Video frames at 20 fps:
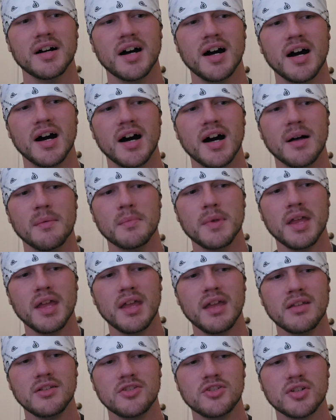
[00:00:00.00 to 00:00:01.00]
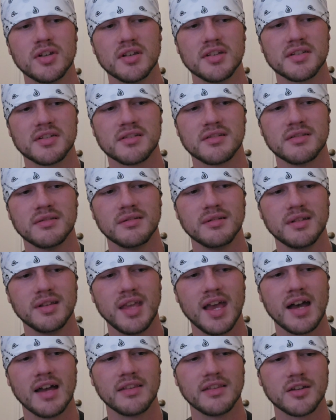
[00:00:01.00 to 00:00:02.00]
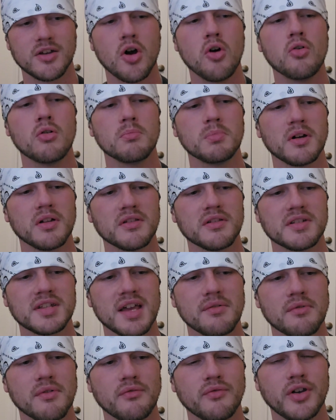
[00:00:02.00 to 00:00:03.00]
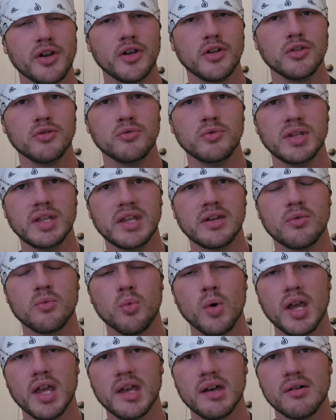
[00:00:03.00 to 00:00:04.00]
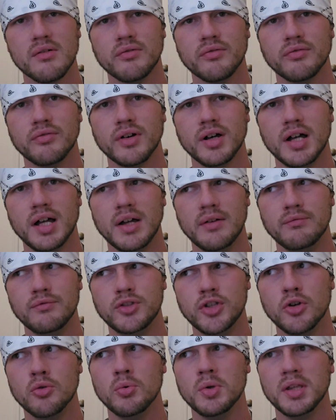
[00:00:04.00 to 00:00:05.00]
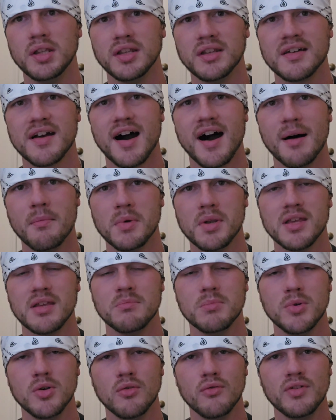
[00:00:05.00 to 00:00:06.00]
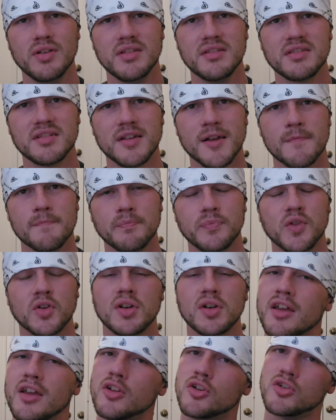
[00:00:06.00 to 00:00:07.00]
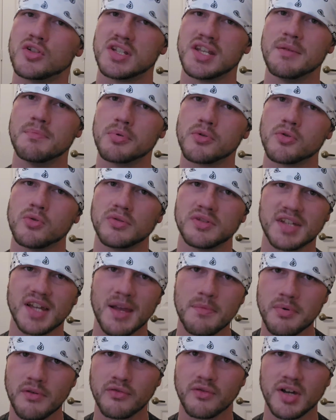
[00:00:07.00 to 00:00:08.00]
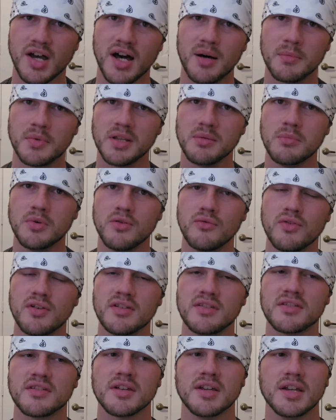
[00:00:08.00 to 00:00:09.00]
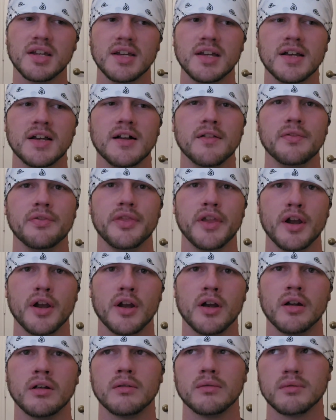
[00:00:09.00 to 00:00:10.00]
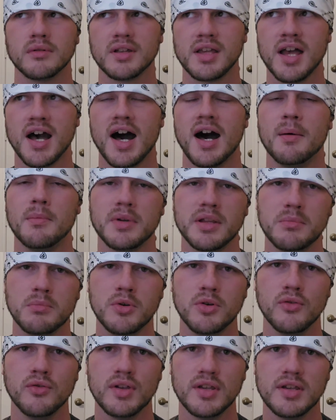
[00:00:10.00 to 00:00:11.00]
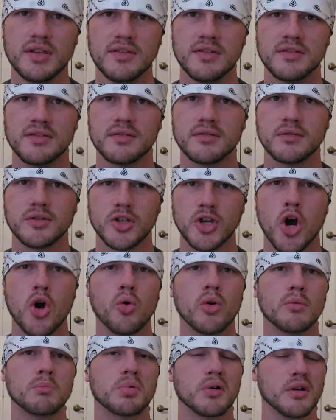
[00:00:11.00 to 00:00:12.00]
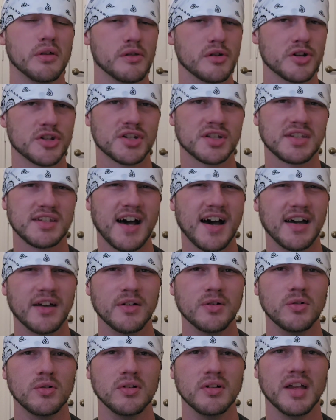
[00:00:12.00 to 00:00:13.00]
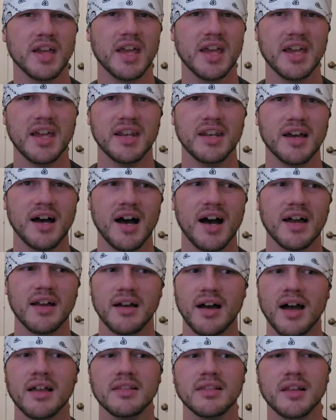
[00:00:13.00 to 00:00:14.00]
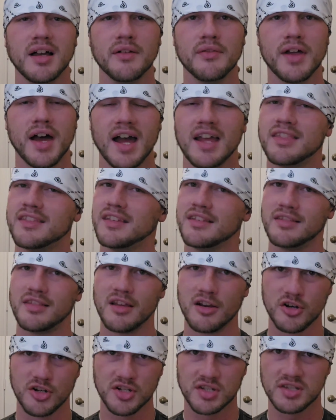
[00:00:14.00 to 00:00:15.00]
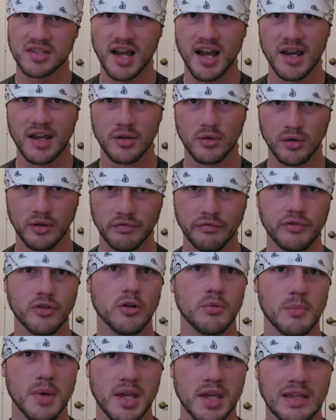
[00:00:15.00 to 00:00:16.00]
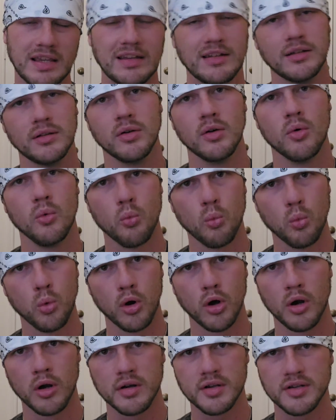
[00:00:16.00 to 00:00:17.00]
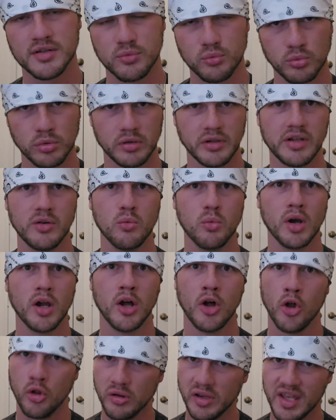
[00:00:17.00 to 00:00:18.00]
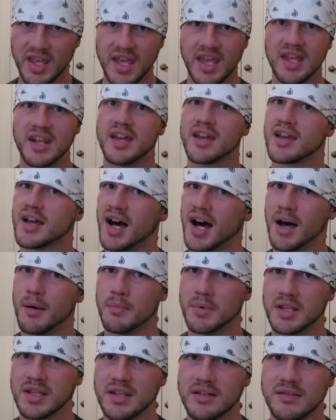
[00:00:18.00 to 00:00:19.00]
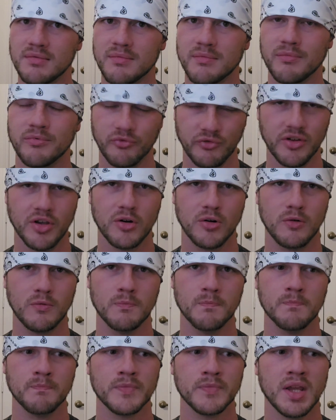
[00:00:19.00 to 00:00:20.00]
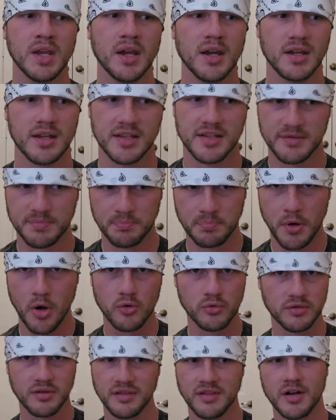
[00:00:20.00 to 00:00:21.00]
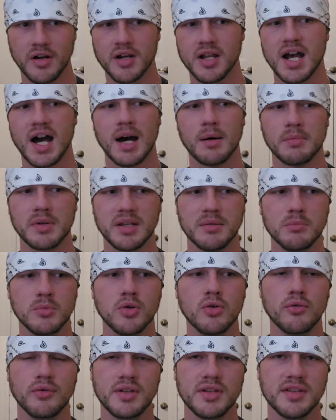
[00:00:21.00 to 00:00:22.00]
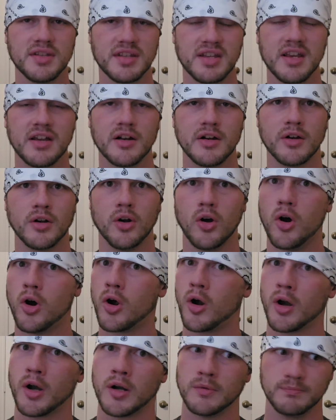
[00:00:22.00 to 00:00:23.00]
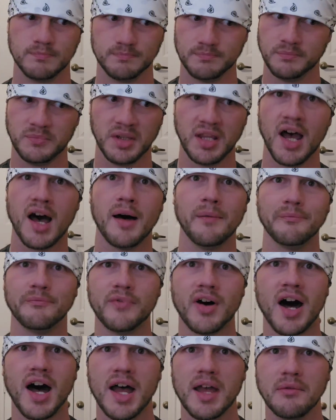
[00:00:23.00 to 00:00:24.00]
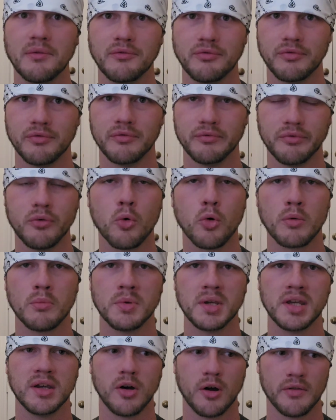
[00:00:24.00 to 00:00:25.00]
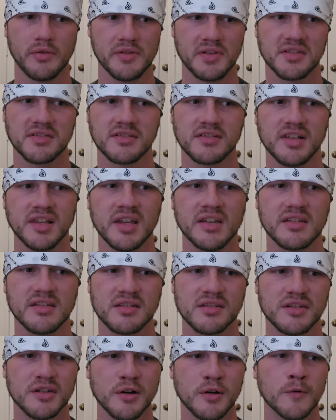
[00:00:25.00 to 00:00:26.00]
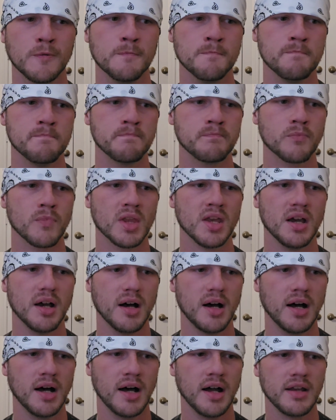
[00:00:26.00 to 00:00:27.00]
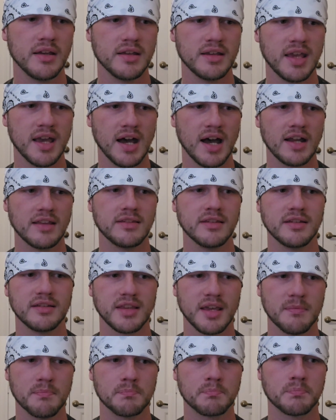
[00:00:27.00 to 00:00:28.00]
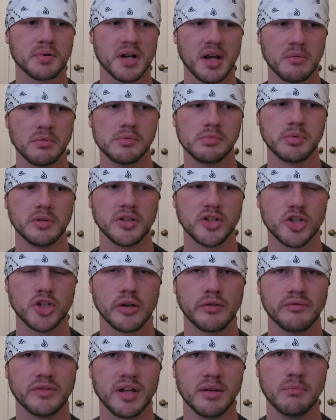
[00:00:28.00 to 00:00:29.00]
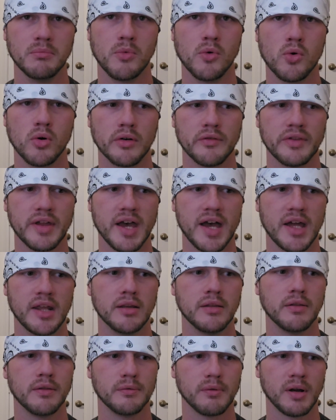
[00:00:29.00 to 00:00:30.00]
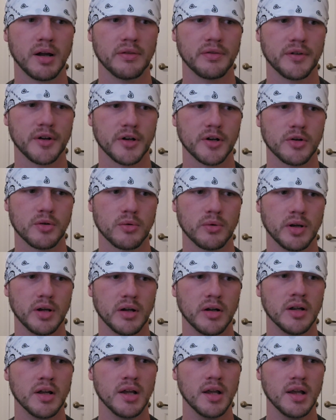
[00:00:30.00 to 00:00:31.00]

The Coen brothers have a very unique way of doing comedy movies. They're your typical type of comedy movies. They're comedy movies Coen brothers style, and I love that. I think their style of filmmaking works really well in a comedy film, because both of their comedy movies here are top 5 for me on this list. So I think they probably should have done more of that throughout their career.